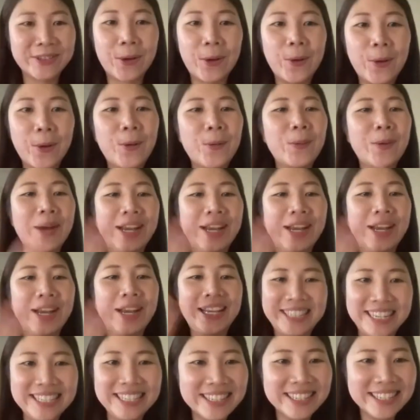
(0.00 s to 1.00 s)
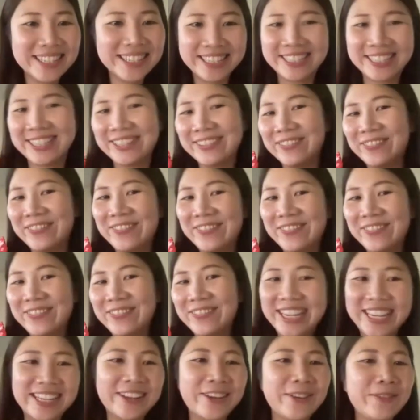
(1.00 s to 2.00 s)
who's always listening to
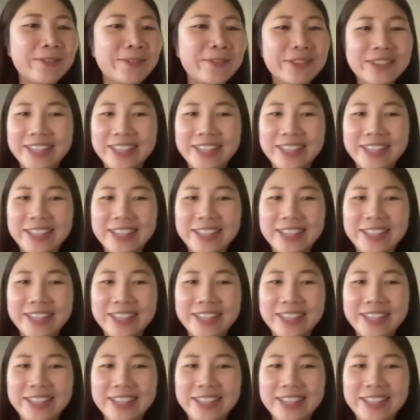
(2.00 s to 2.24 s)
me, and no,